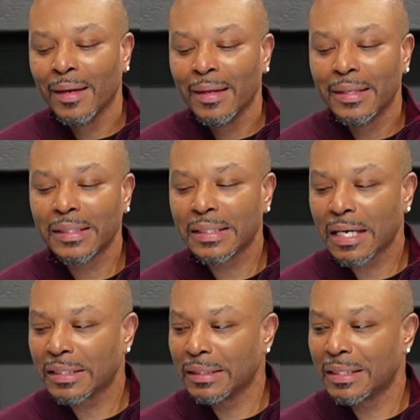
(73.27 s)
This is
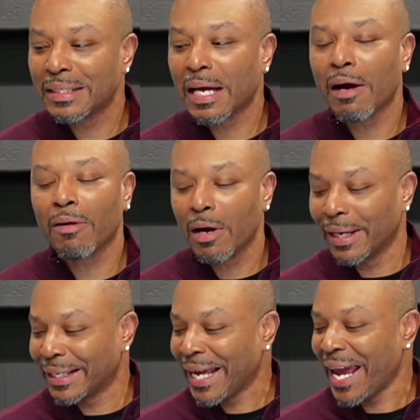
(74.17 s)
our, I'll call
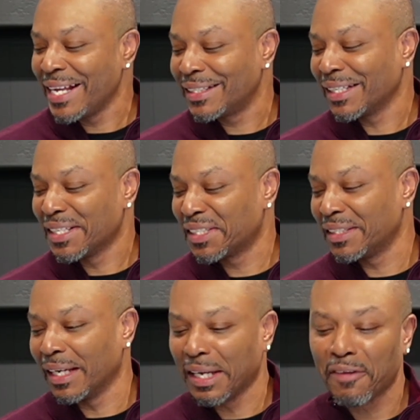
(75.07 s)
it, case
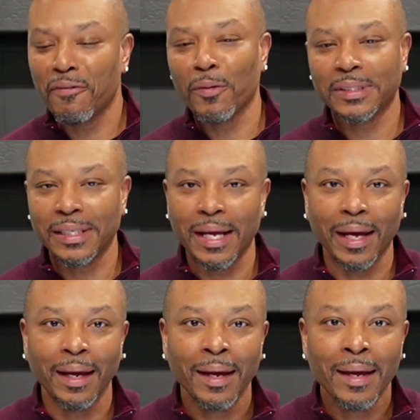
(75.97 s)
study for
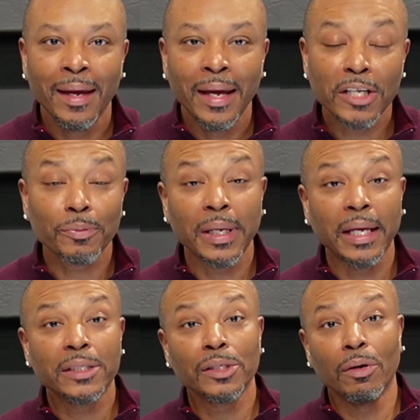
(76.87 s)
today. It's
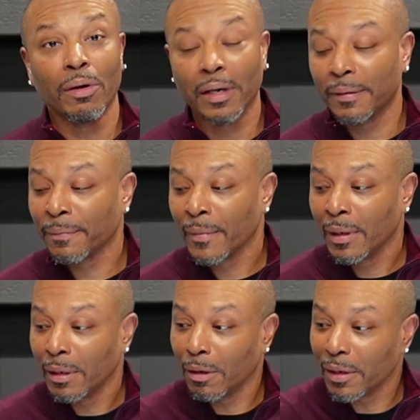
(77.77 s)
related to Laura.
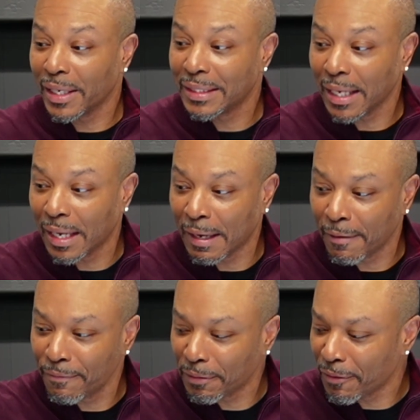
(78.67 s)
Laura's
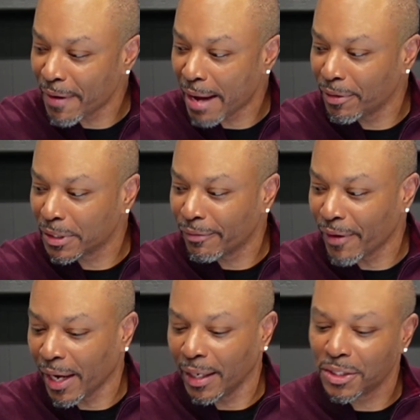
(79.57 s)
55 years of
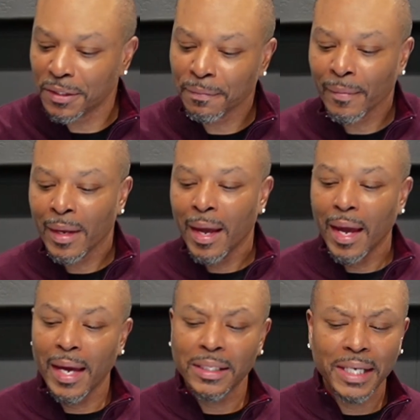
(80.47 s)
age,
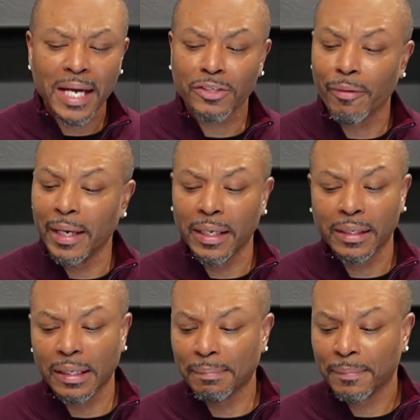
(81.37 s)
and she has great
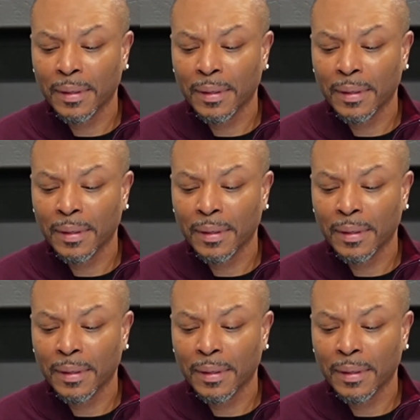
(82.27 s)
income.